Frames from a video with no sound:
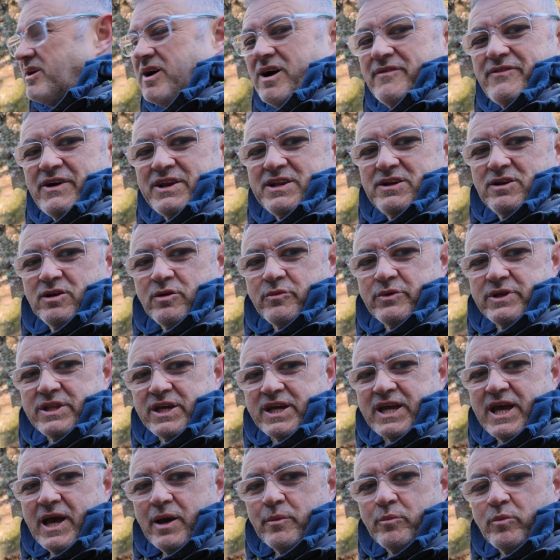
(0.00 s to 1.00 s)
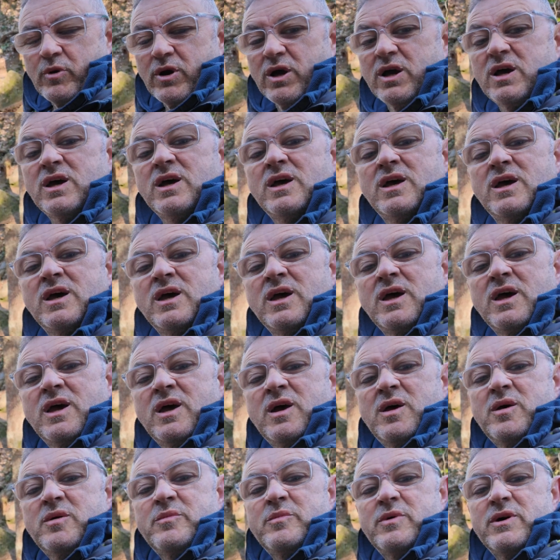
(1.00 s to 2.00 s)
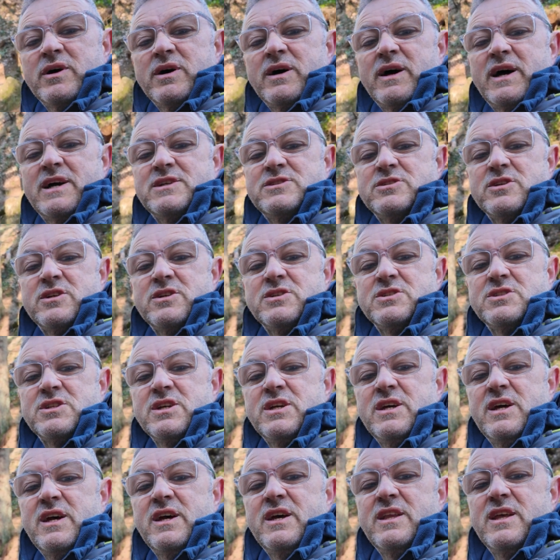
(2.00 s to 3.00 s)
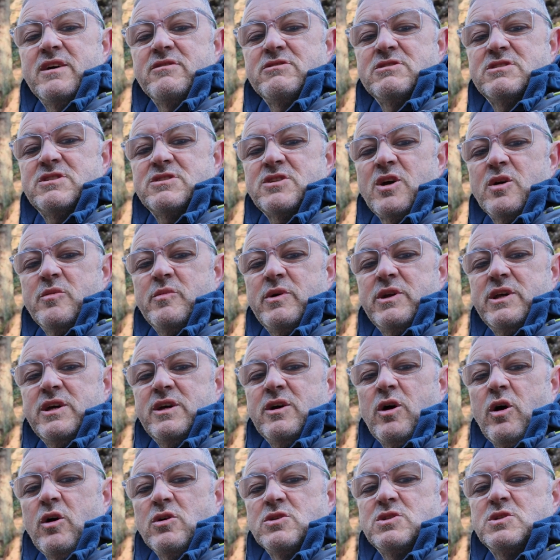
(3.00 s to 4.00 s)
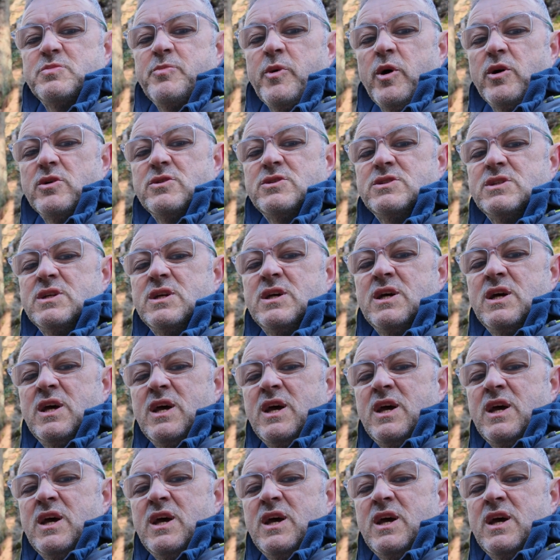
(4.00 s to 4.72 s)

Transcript: I've had a look with the camera, but as you can see here, there are so many hot spots